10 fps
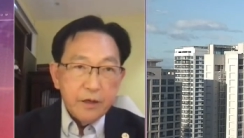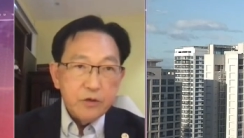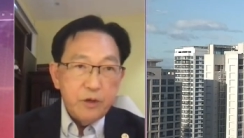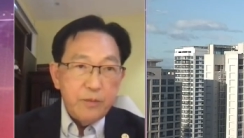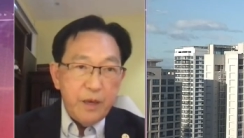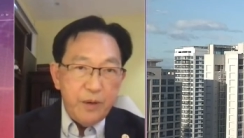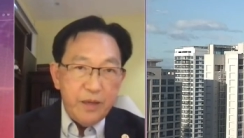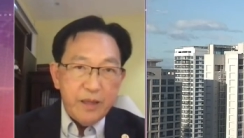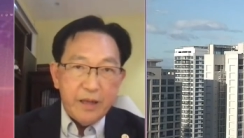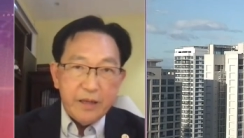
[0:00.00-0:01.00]
So it may
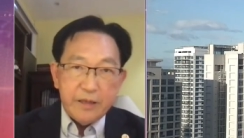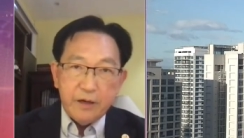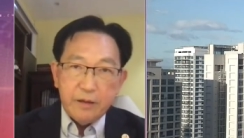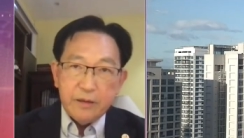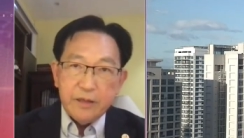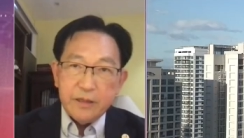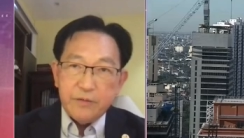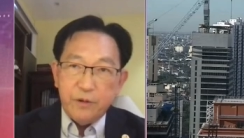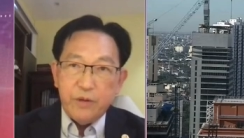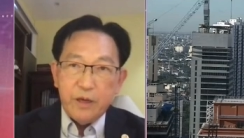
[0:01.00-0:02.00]
be that the
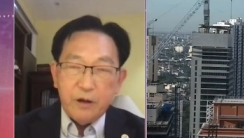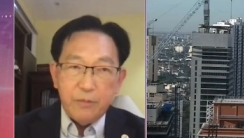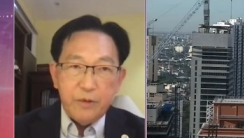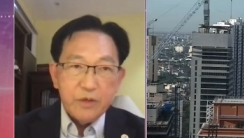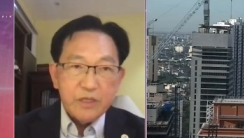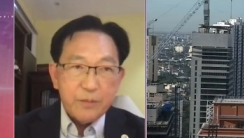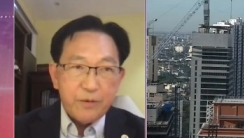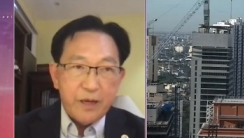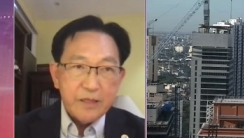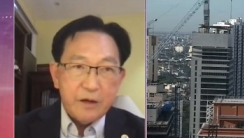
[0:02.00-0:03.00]
Philippine economy was
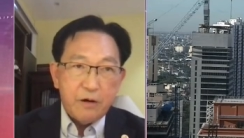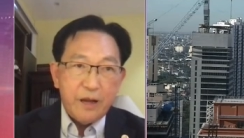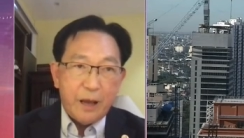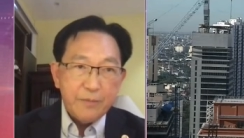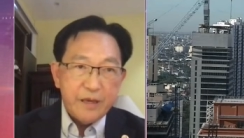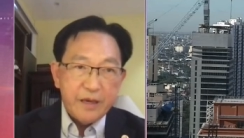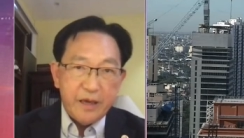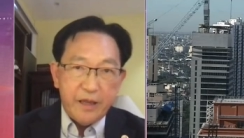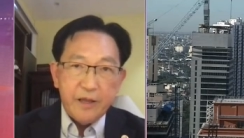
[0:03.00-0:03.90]
surprised on the upside again.